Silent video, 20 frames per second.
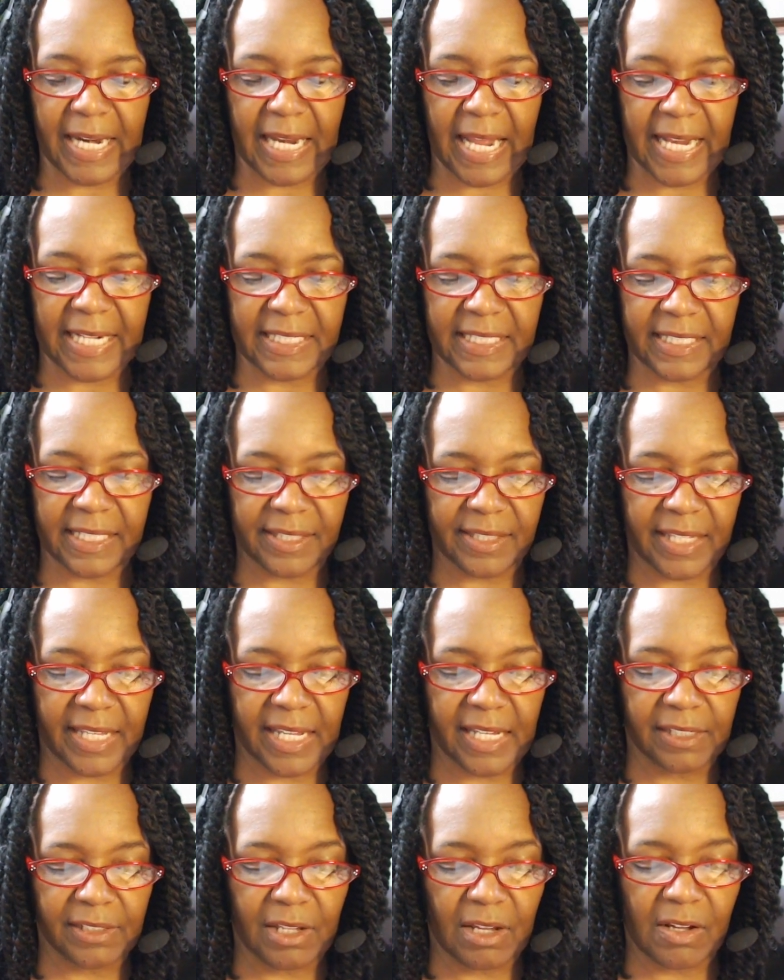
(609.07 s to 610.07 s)
I had to get the
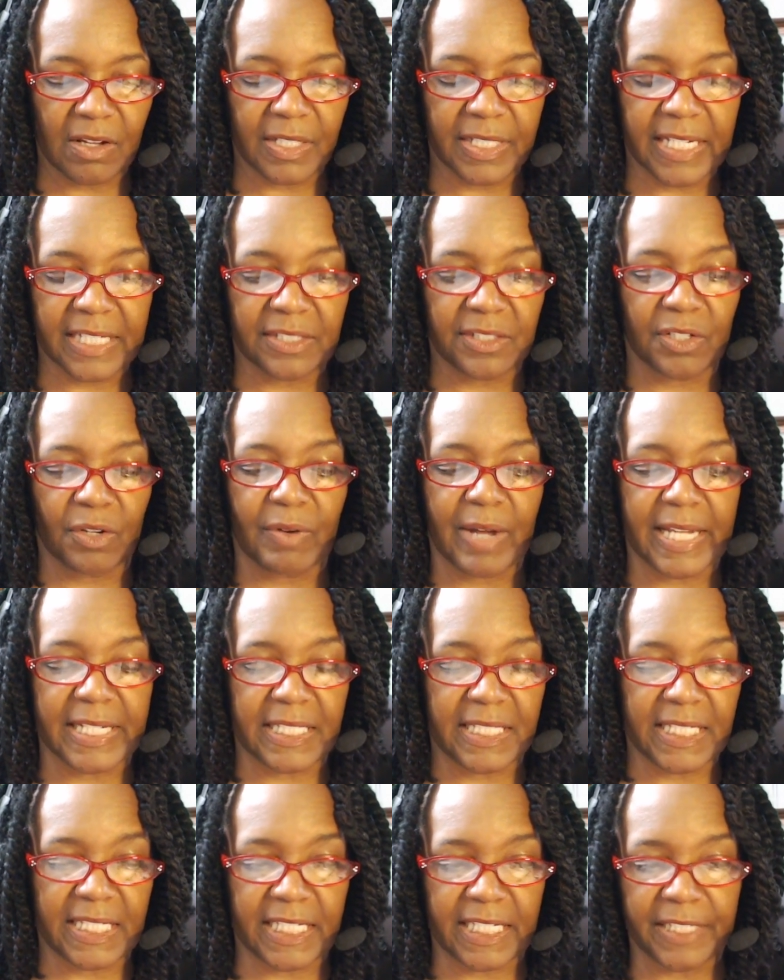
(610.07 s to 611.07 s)
hell on, and so I
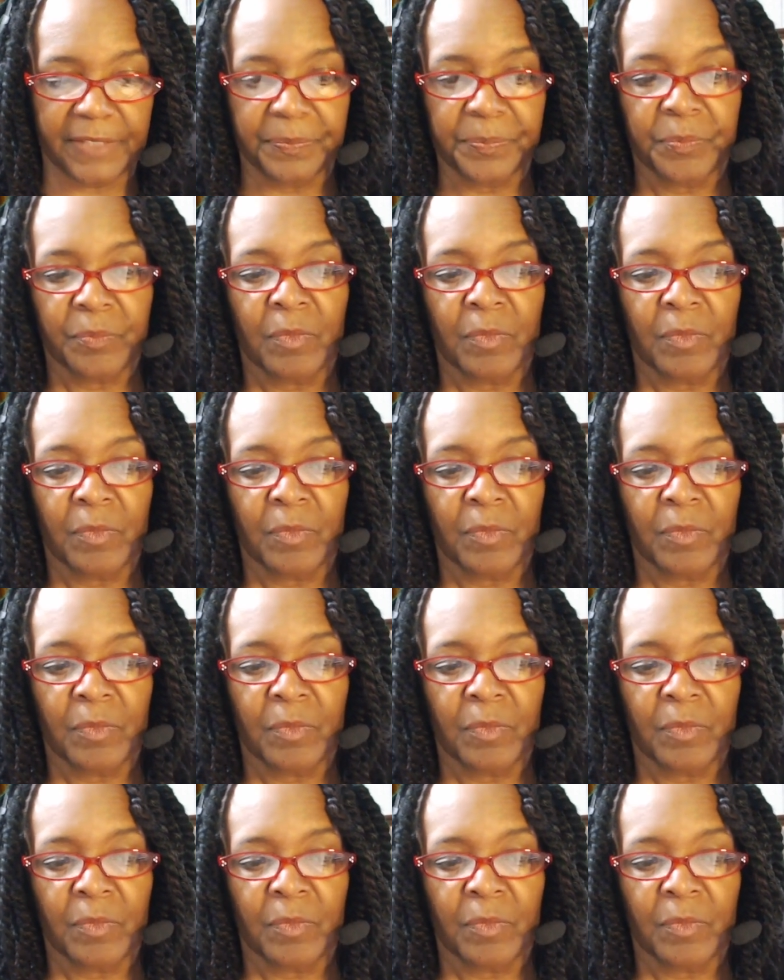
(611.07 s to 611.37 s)
did.